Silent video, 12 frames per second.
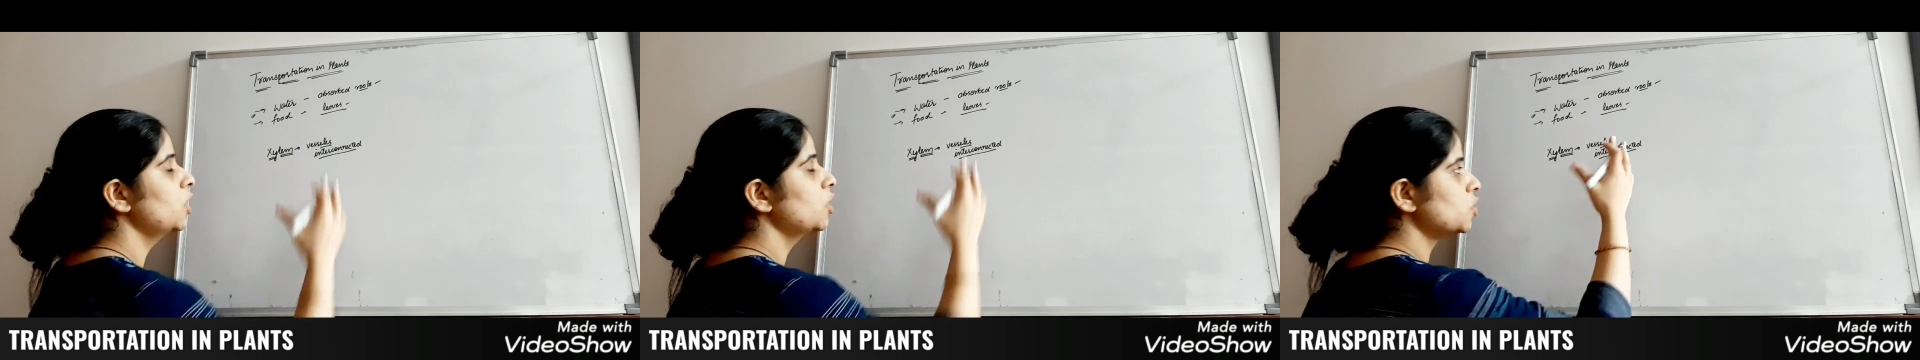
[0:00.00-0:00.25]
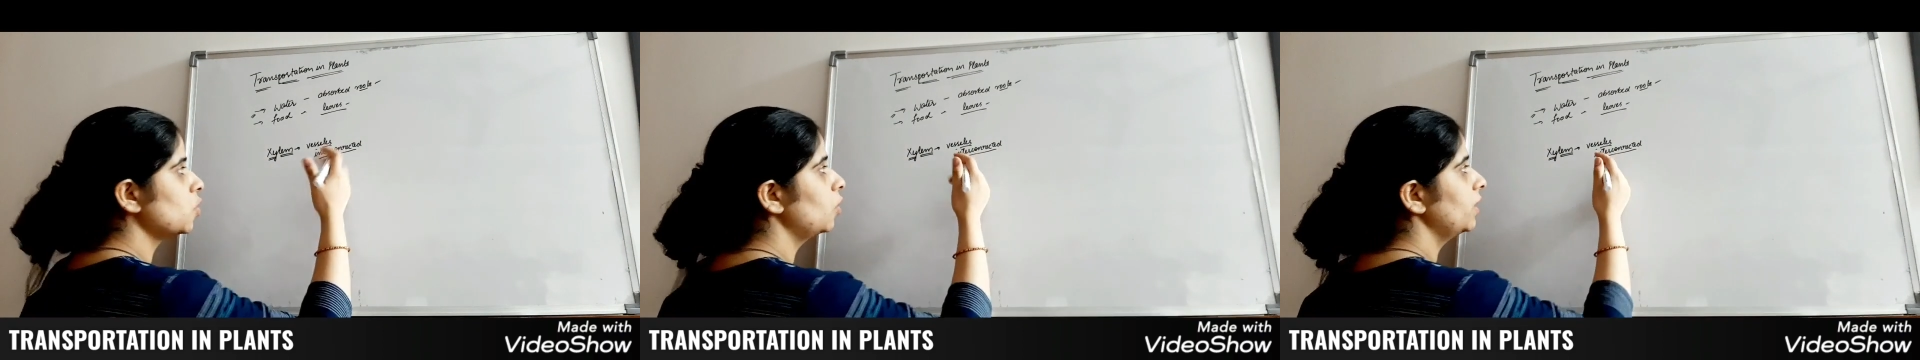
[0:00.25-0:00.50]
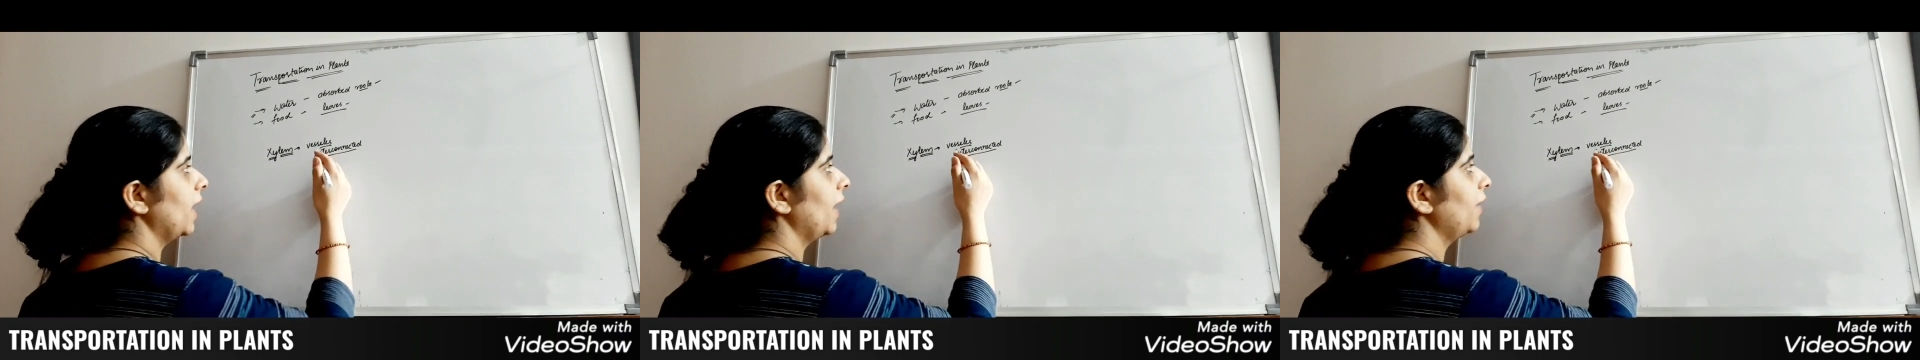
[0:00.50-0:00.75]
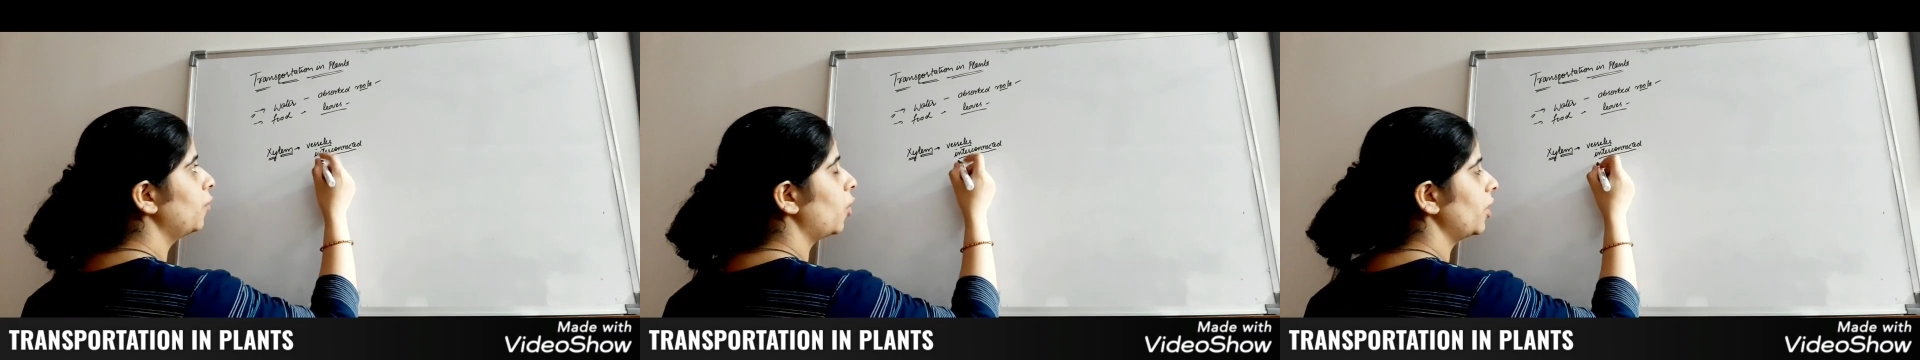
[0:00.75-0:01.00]
so
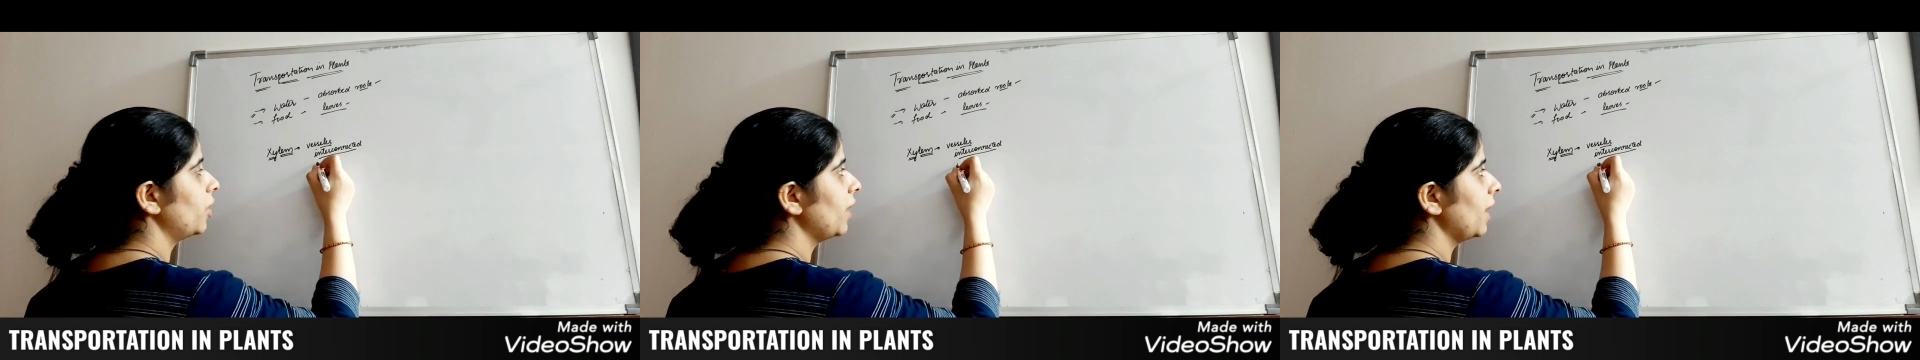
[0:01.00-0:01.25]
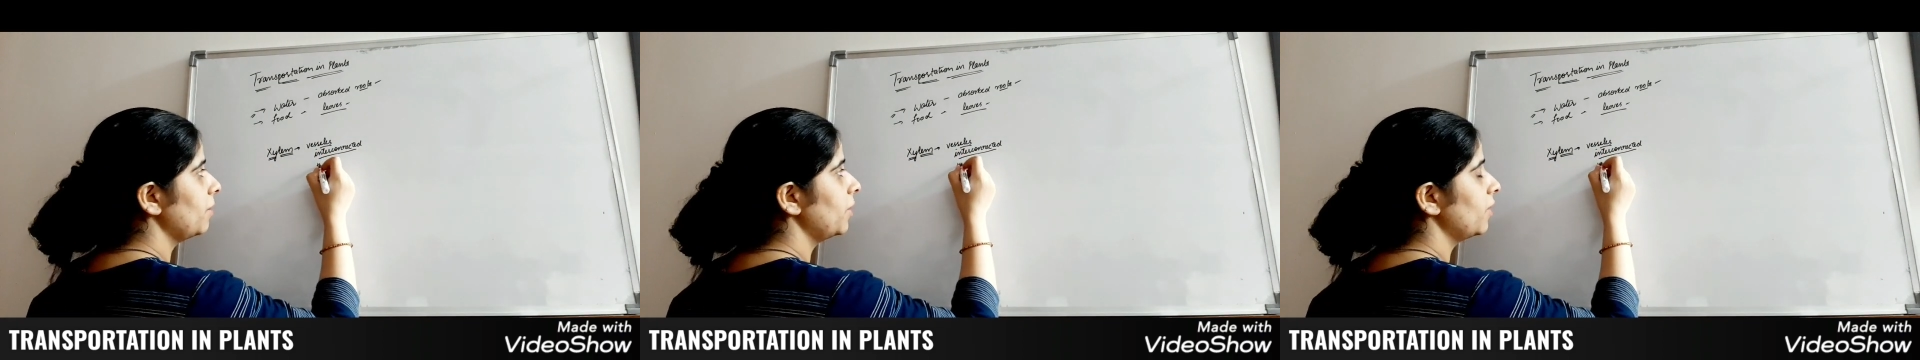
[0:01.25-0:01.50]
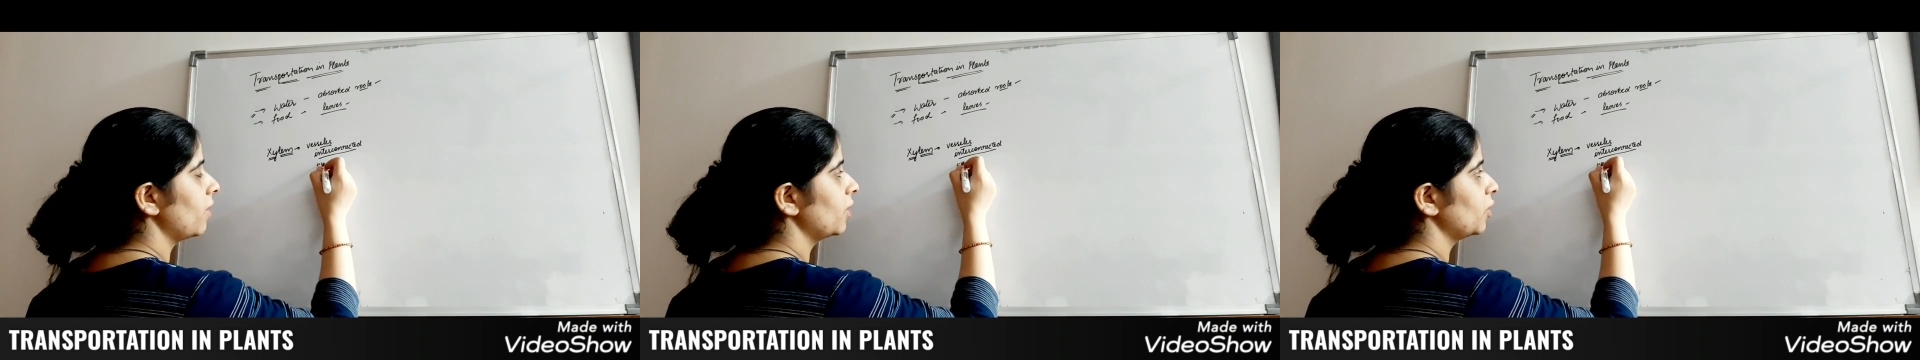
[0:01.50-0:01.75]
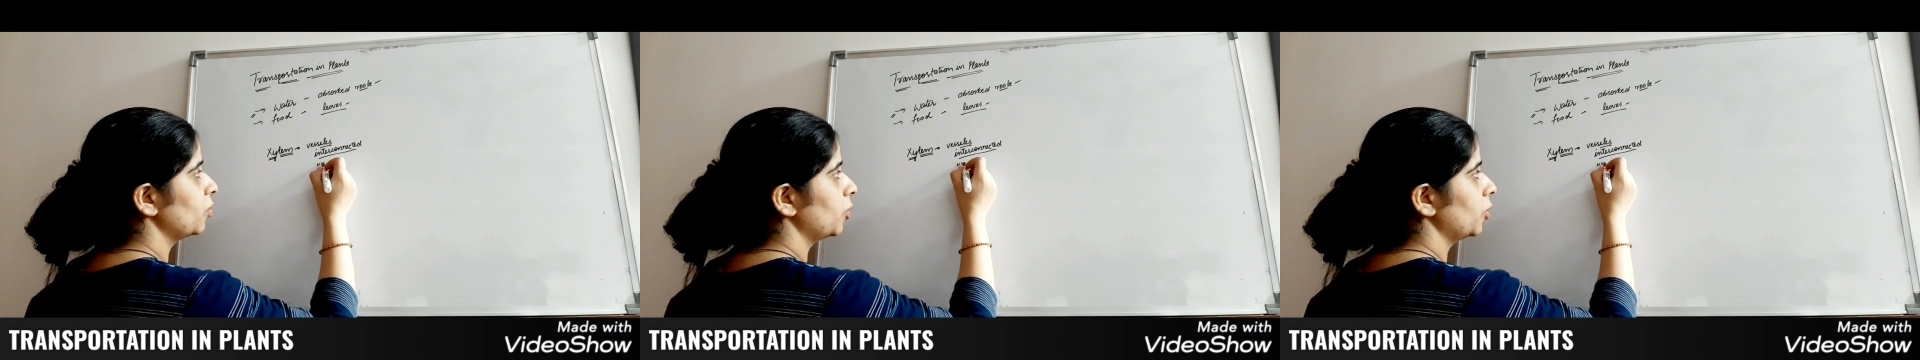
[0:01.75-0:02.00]
that water can be
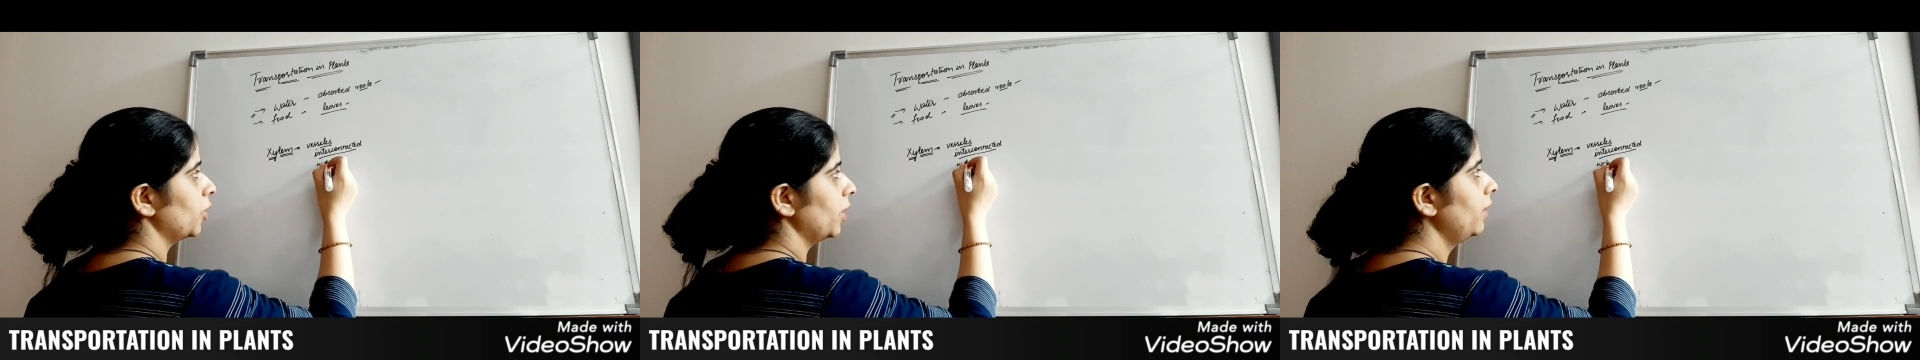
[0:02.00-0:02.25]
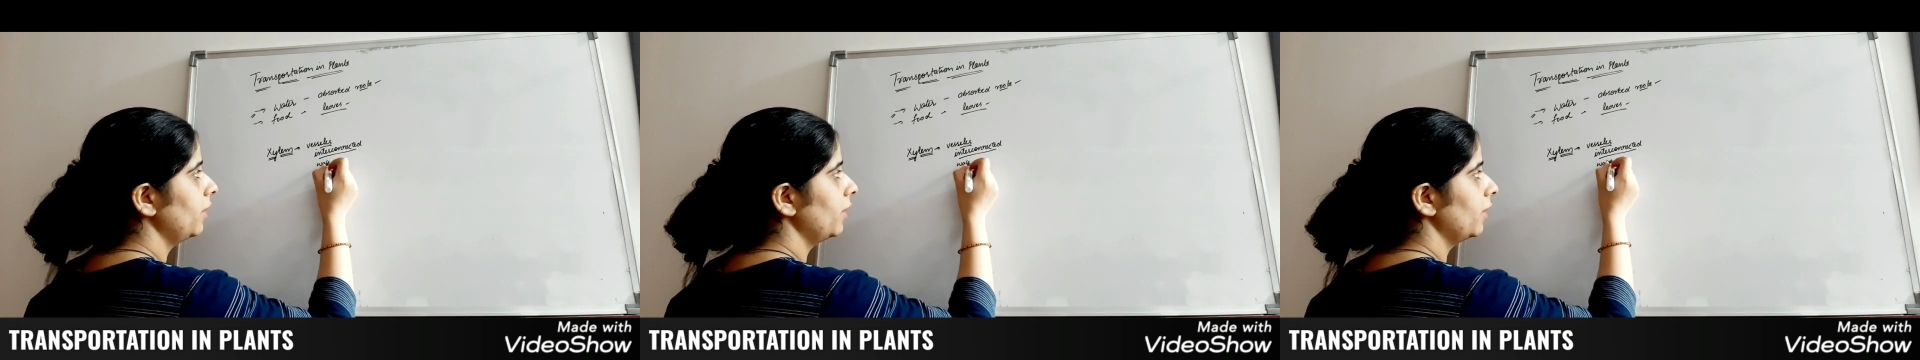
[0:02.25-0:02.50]
transported.